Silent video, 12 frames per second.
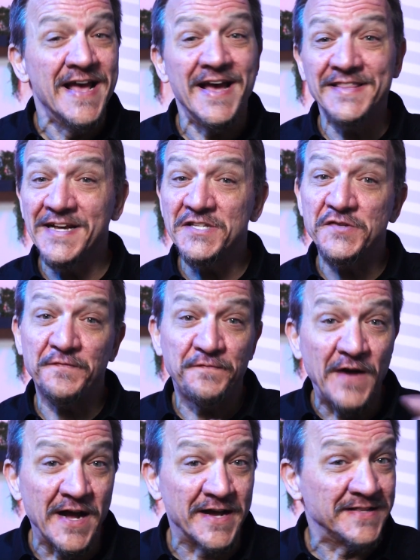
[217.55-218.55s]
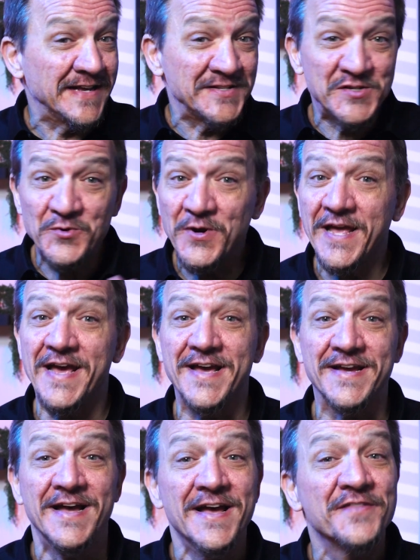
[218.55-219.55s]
and that's fine, that's okay.